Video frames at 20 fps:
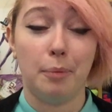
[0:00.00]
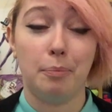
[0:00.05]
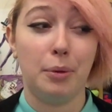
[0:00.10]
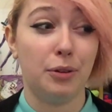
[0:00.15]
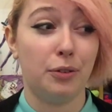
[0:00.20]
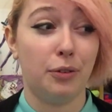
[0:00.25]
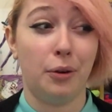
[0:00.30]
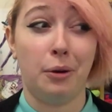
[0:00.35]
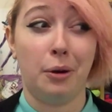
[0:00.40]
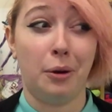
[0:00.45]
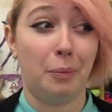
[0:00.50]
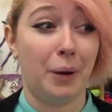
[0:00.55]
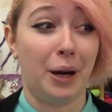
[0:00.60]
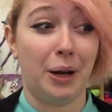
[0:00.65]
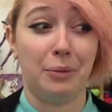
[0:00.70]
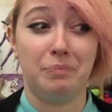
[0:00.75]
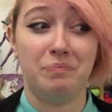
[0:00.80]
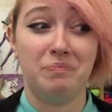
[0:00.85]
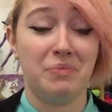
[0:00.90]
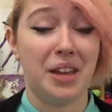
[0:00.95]
Before
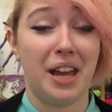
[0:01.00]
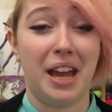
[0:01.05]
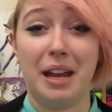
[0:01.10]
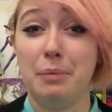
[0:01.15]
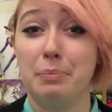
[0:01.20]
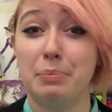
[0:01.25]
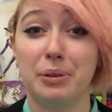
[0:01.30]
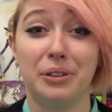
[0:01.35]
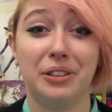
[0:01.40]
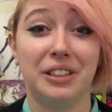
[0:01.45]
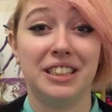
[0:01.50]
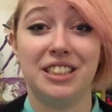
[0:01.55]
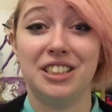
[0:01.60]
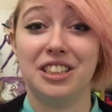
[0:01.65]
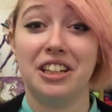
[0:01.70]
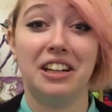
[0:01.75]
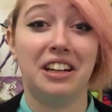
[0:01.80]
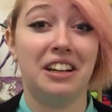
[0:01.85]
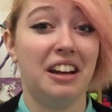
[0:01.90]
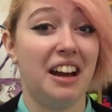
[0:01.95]
about April
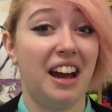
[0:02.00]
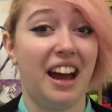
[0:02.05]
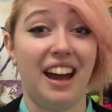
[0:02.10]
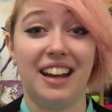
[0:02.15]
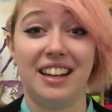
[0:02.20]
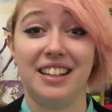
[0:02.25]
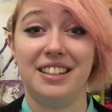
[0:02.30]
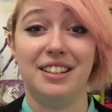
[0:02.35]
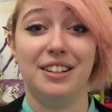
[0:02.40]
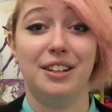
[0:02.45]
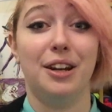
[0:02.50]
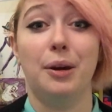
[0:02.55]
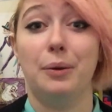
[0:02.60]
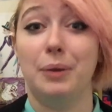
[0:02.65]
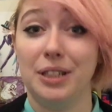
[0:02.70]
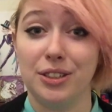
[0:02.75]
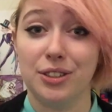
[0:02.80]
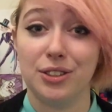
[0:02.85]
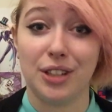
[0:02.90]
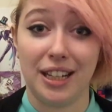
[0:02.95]
this year, I had
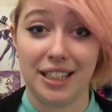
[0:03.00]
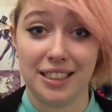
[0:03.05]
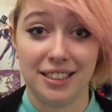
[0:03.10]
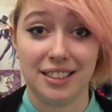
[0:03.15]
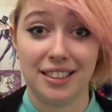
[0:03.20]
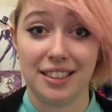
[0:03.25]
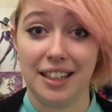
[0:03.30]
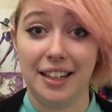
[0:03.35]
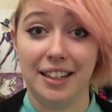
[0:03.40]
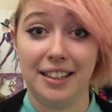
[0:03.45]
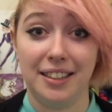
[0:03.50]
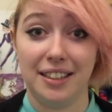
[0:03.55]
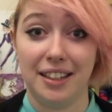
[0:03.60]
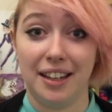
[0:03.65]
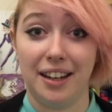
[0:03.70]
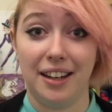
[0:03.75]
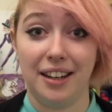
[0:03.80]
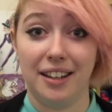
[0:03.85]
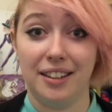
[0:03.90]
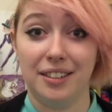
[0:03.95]
no interest in
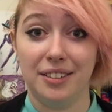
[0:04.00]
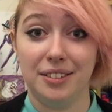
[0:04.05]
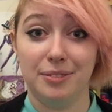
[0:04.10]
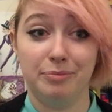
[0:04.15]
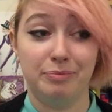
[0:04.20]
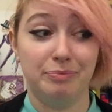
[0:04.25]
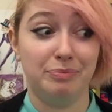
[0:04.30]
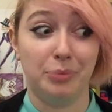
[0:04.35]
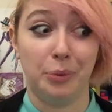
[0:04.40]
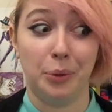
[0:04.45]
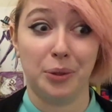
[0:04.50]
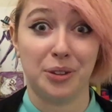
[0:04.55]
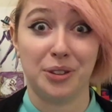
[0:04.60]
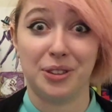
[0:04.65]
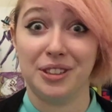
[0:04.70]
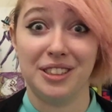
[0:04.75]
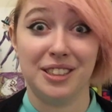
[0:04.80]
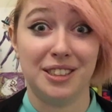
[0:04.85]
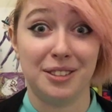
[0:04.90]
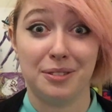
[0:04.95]

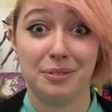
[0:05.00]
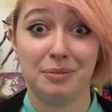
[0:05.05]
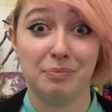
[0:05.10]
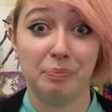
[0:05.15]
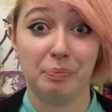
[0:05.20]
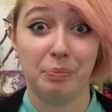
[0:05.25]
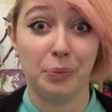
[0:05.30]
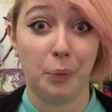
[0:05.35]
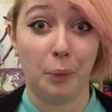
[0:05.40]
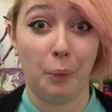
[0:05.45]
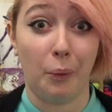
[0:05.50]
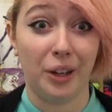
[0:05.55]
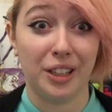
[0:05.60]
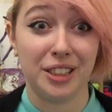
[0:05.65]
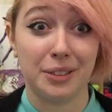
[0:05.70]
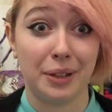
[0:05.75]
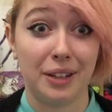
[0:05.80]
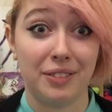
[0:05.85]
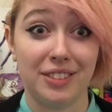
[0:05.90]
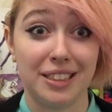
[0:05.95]
watercolours
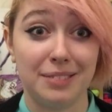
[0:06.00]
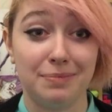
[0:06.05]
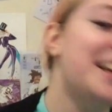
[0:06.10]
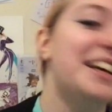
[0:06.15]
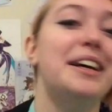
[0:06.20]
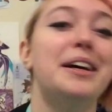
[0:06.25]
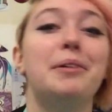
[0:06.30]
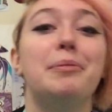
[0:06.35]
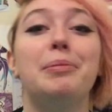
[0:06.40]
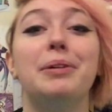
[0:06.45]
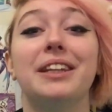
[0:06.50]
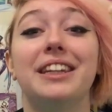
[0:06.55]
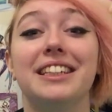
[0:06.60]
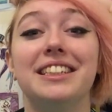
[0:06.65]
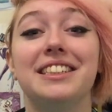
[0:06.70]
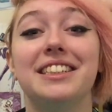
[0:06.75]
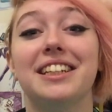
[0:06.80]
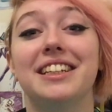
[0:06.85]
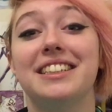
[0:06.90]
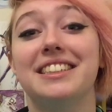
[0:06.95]
whatsoever. But
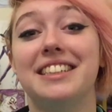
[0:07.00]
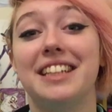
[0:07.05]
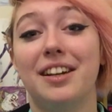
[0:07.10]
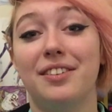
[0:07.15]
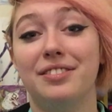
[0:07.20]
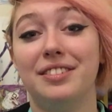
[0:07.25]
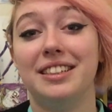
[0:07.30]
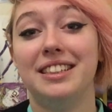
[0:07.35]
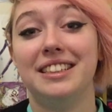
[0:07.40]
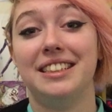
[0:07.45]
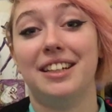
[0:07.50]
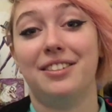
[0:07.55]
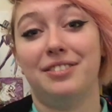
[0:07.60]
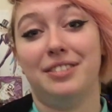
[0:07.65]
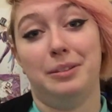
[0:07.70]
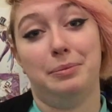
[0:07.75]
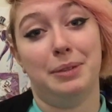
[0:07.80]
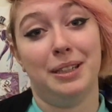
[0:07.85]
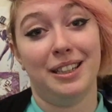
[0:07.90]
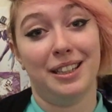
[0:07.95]
this year has definitely
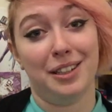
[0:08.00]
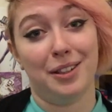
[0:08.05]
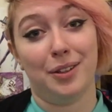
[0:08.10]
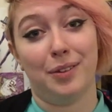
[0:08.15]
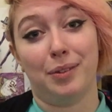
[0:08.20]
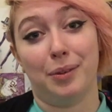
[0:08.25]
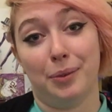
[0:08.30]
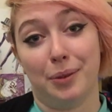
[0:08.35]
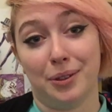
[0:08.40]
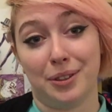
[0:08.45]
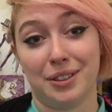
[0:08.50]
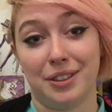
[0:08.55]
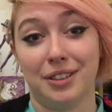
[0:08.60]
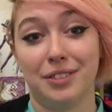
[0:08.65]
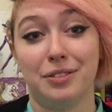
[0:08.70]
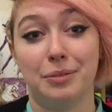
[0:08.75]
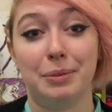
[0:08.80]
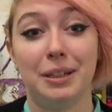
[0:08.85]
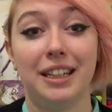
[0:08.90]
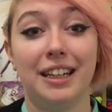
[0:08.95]
been the year of the
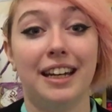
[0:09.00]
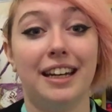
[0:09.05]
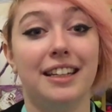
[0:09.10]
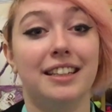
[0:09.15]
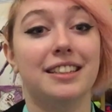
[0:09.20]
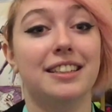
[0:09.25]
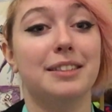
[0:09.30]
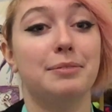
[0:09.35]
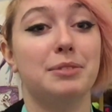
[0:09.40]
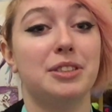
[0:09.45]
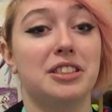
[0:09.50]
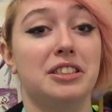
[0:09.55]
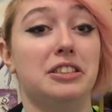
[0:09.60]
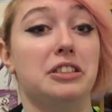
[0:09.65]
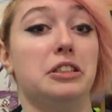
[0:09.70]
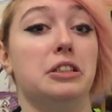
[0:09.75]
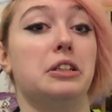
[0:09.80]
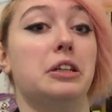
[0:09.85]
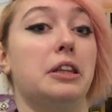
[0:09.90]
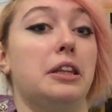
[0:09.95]
watercolour for me, and let me
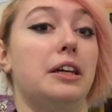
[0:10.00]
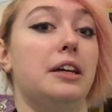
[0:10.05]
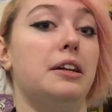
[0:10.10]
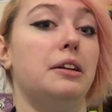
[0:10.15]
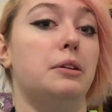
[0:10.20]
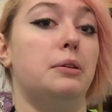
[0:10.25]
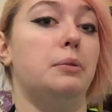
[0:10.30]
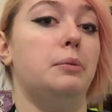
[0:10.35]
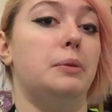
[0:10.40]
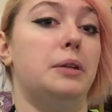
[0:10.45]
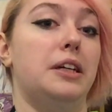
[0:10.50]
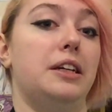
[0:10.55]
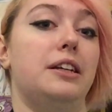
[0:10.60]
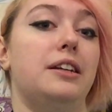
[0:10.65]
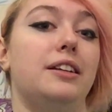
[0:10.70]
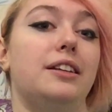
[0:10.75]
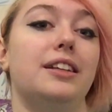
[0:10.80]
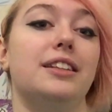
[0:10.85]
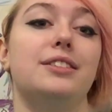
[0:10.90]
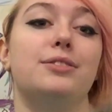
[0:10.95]
just tuck that
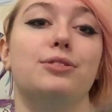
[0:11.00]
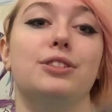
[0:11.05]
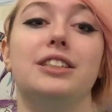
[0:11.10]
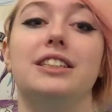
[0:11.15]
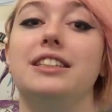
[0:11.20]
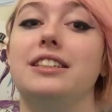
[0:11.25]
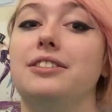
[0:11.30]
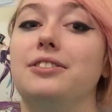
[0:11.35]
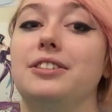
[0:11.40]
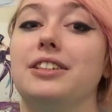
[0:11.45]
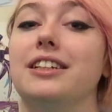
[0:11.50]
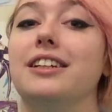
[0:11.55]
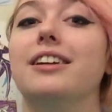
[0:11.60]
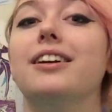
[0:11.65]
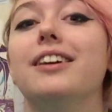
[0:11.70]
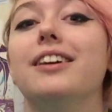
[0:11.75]
away, that's really annoying.